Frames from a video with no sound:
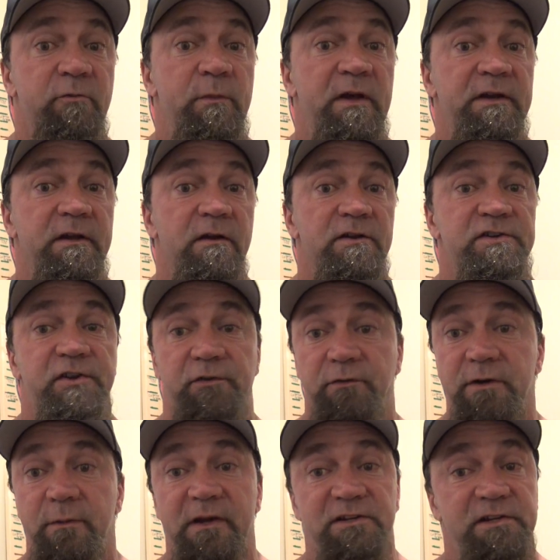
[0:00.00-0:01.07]
everybody else,
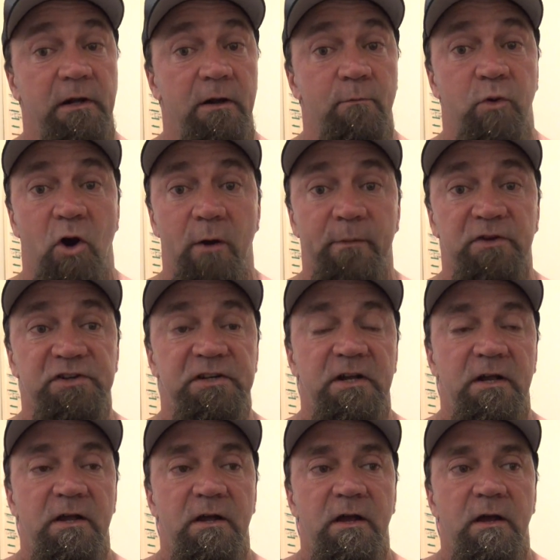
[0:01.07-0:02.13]
three basic compartments.
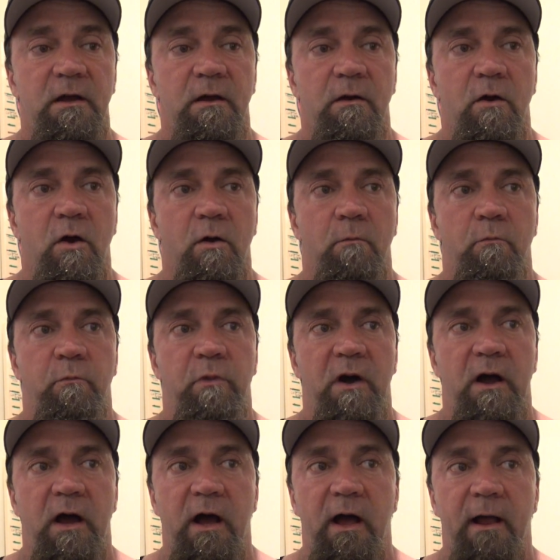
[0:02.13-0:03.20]

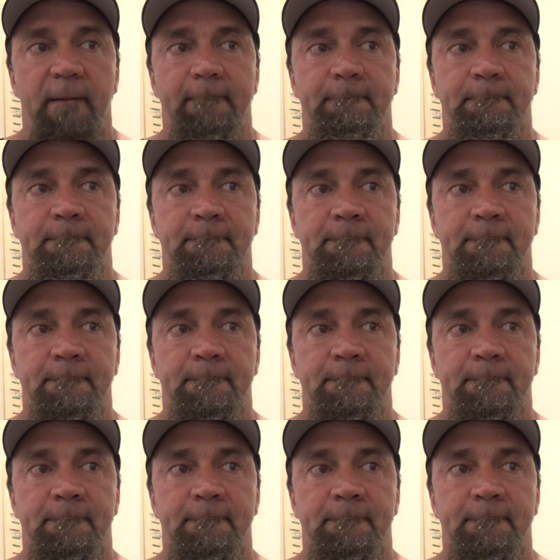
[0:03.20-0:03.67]
But